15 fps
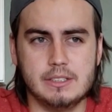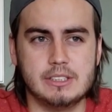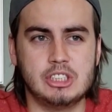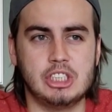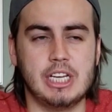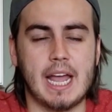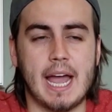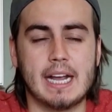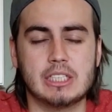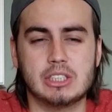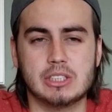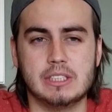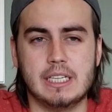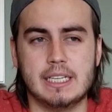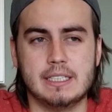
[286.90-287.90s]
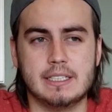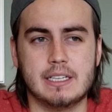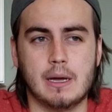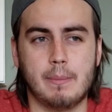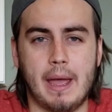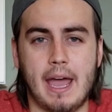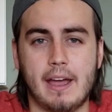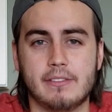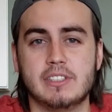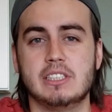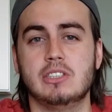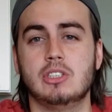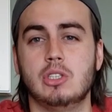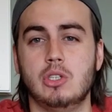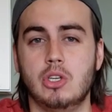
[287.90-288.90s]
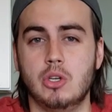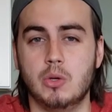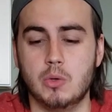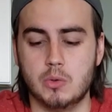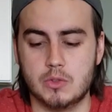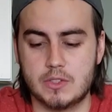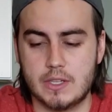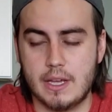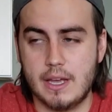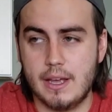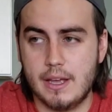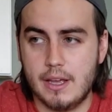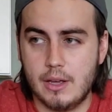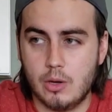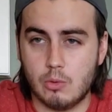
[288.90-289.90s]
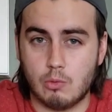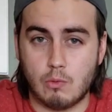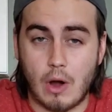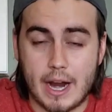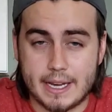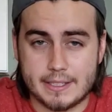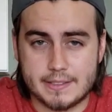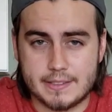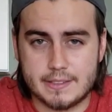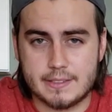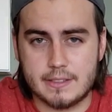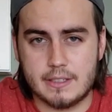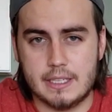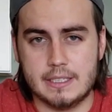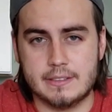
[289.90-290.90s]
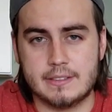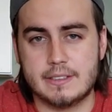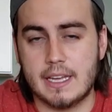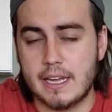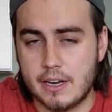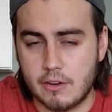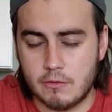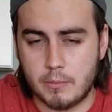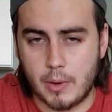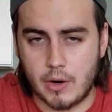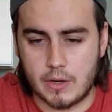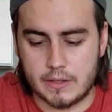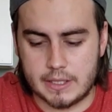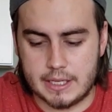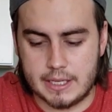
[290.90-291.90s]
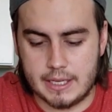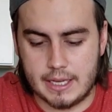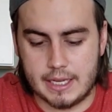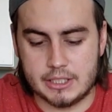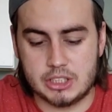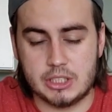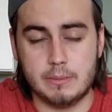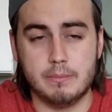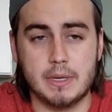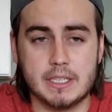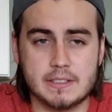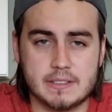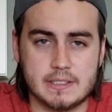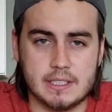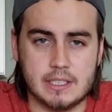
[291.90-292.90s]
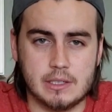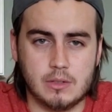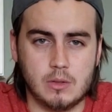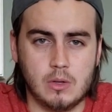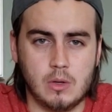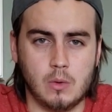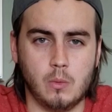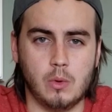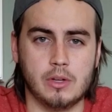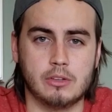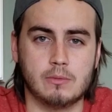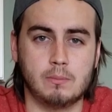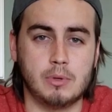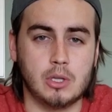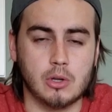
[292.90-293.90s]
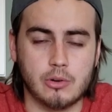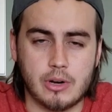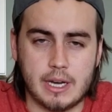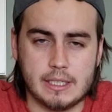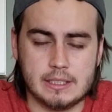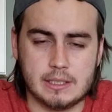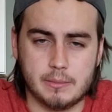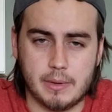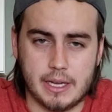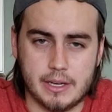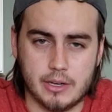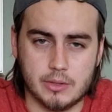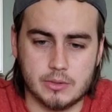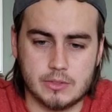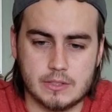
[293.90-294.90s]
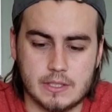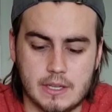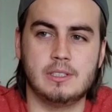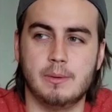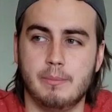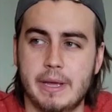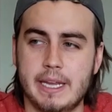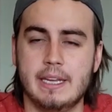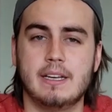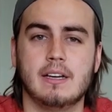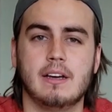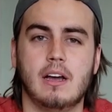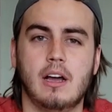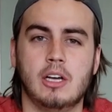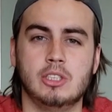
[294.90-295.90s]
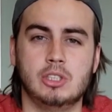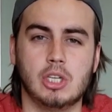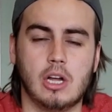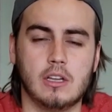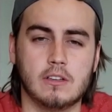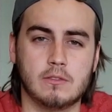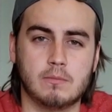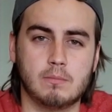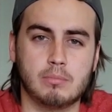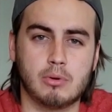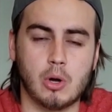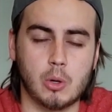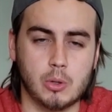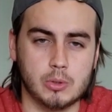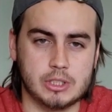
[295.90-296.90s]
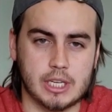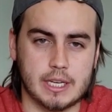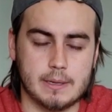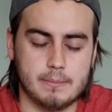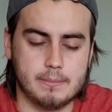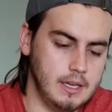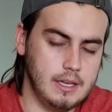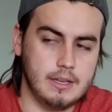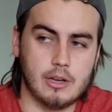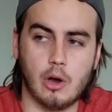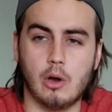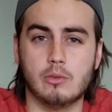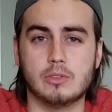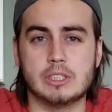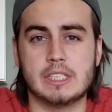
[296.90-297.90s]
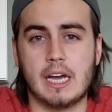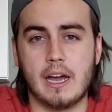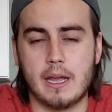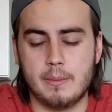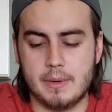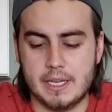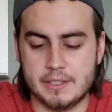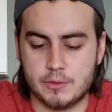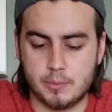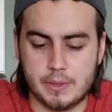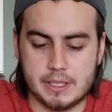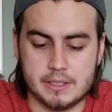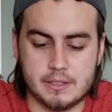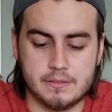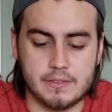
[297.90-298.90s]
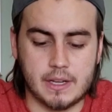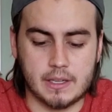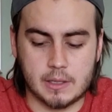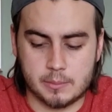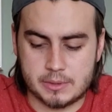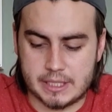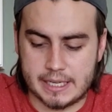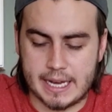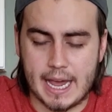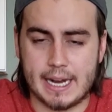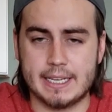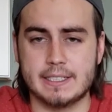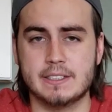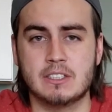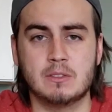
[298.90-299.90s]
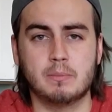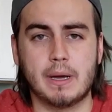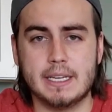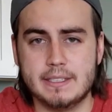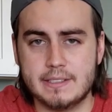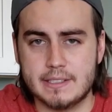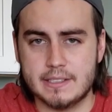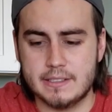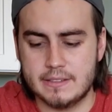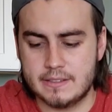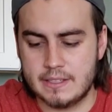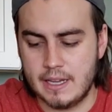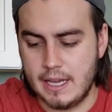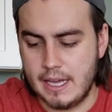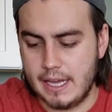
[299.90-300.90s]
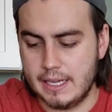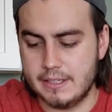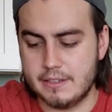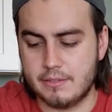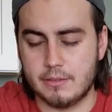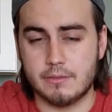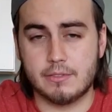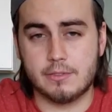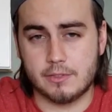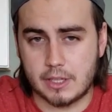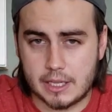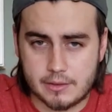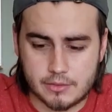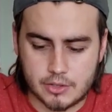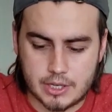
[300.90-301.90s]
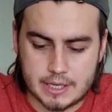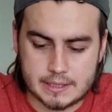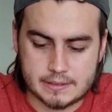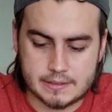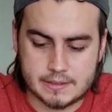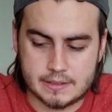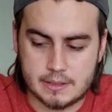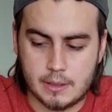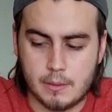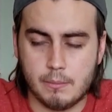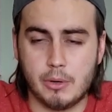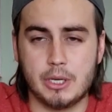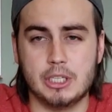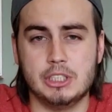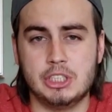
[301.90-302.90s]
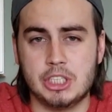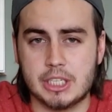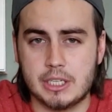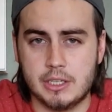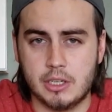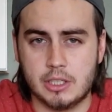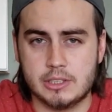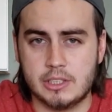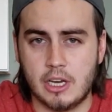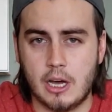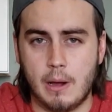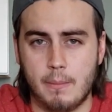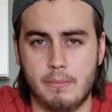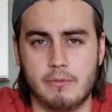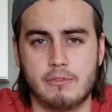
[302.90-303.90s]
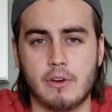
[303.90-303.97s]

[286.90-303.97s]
she actually ended up having to use rice instead of barley, and she mixed it with pureed tomatoes to make a jollof prototype. Now over time, it's been developed and adding spices and different flavorings, putting chicken on top,